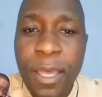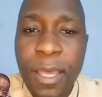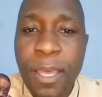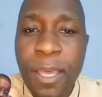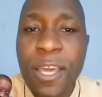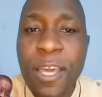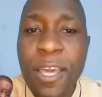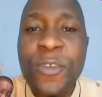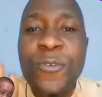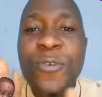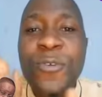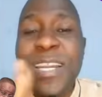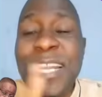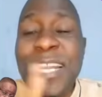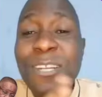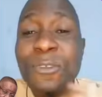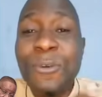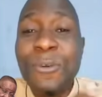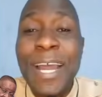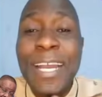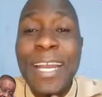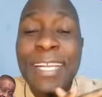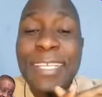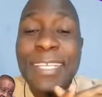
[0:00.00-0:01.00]
You need to
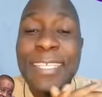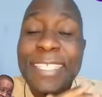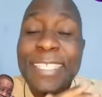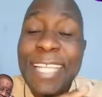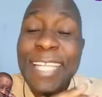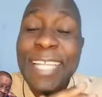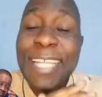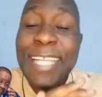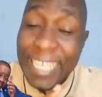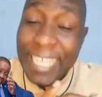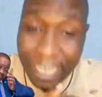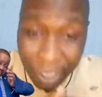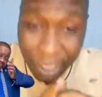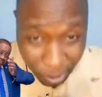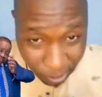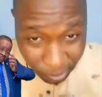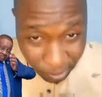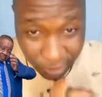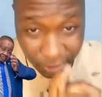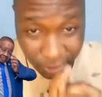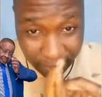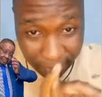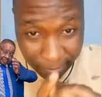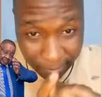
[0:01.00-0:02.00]
understand
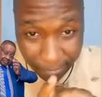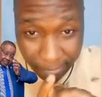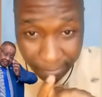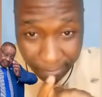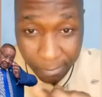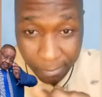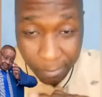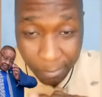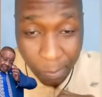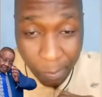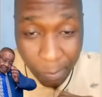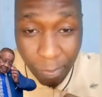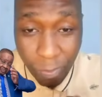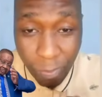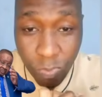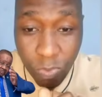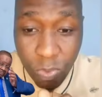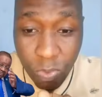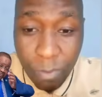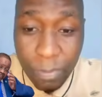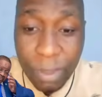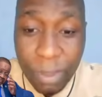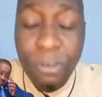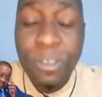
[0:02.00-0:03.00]
technology,
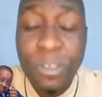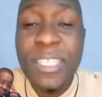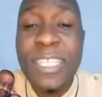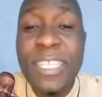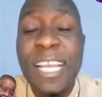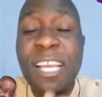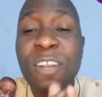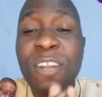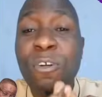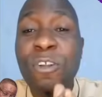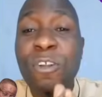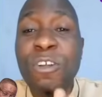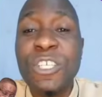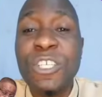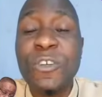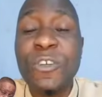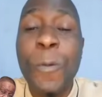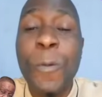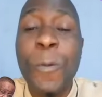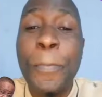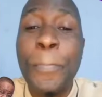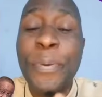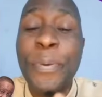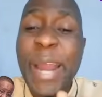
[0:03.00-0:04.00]
because technology
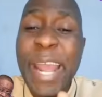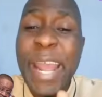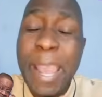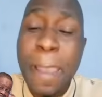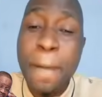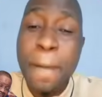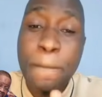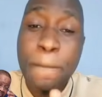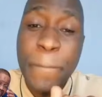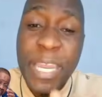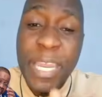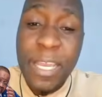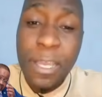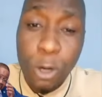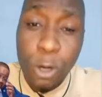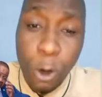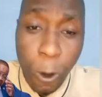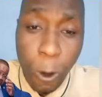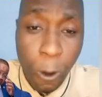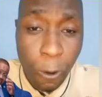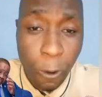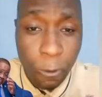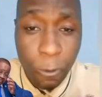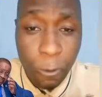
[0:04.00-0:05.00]
will play a big
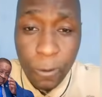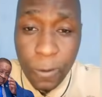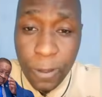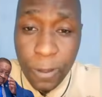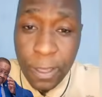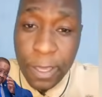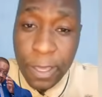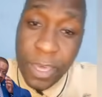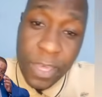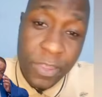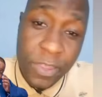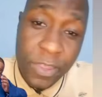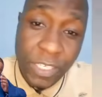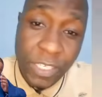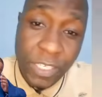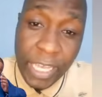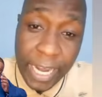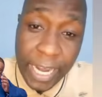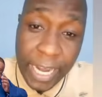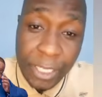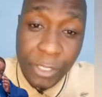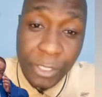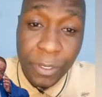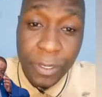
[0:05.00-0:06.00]
role in this
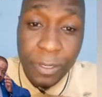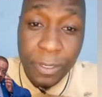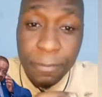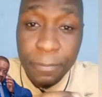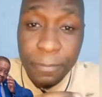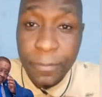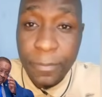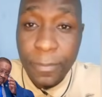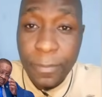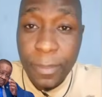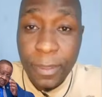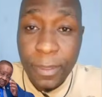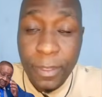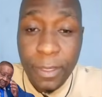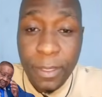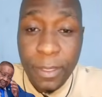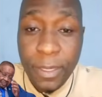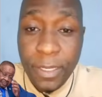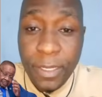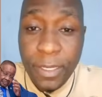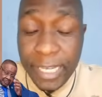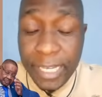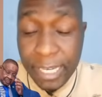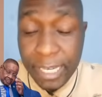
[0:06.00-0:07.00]
election.
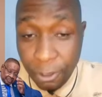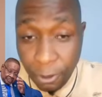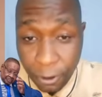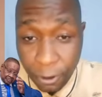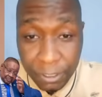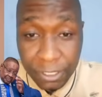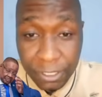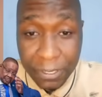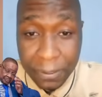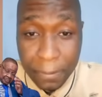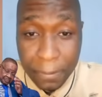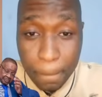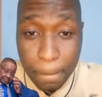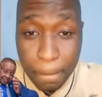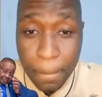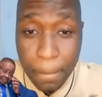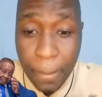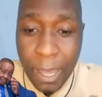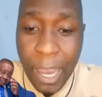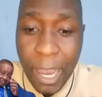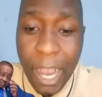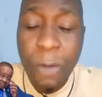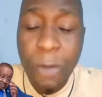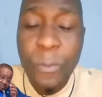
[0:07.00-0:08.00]
Technology.
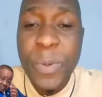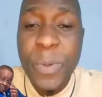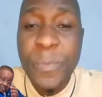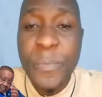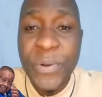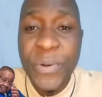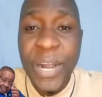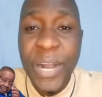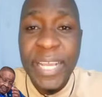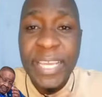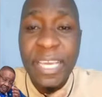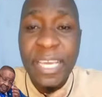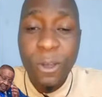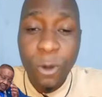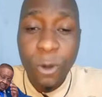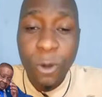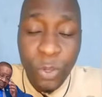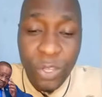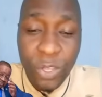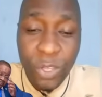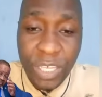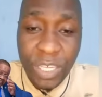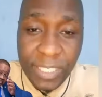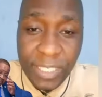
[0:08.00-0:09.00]
I'll be breaking all
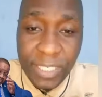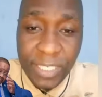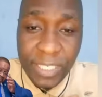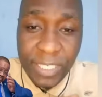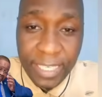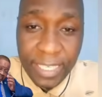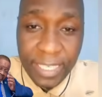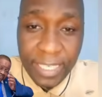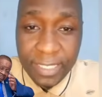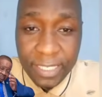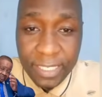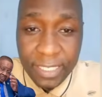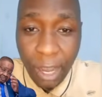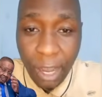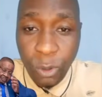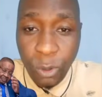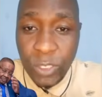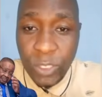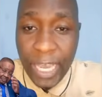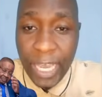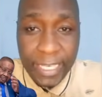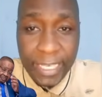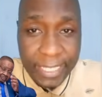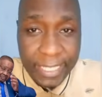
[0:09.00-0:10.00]
these down
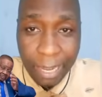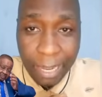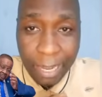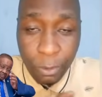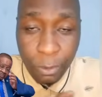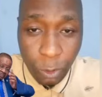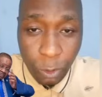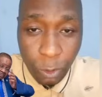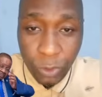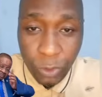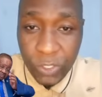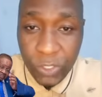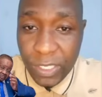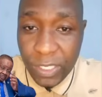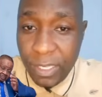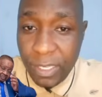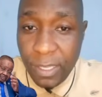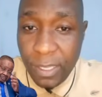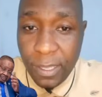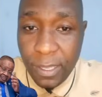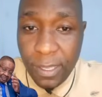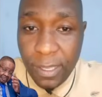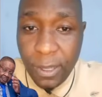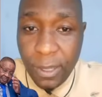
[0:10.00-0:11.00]
as time goes.
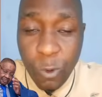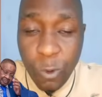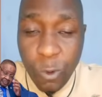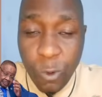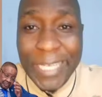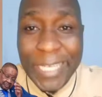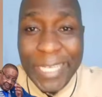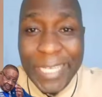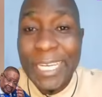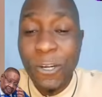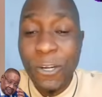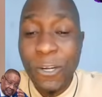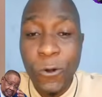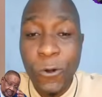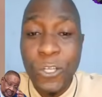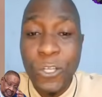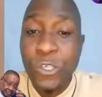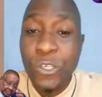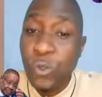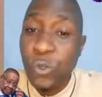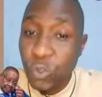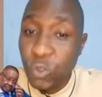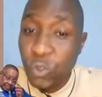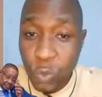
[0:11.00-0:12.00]
What technology
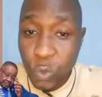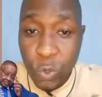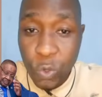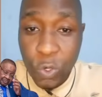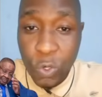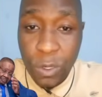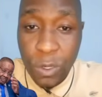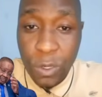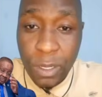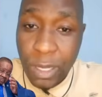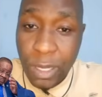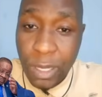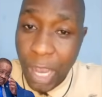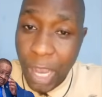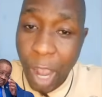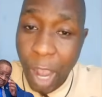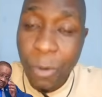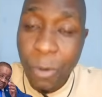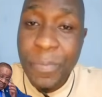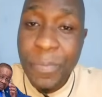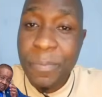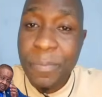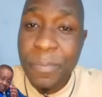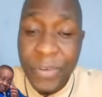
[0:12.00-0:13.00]
will do, I'll
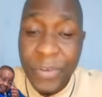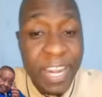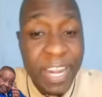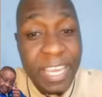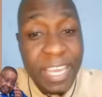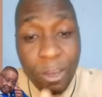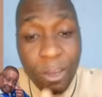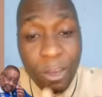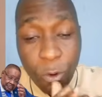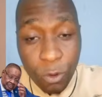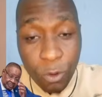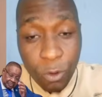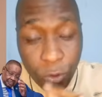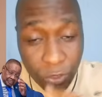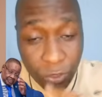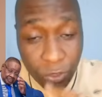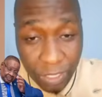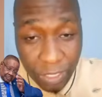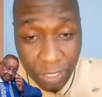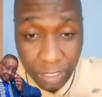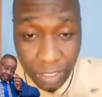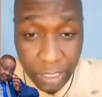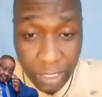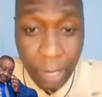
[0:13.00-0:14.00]
be breaking all those
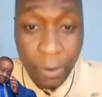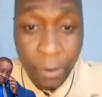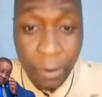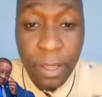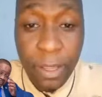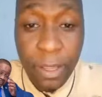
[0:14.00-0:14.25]
things down.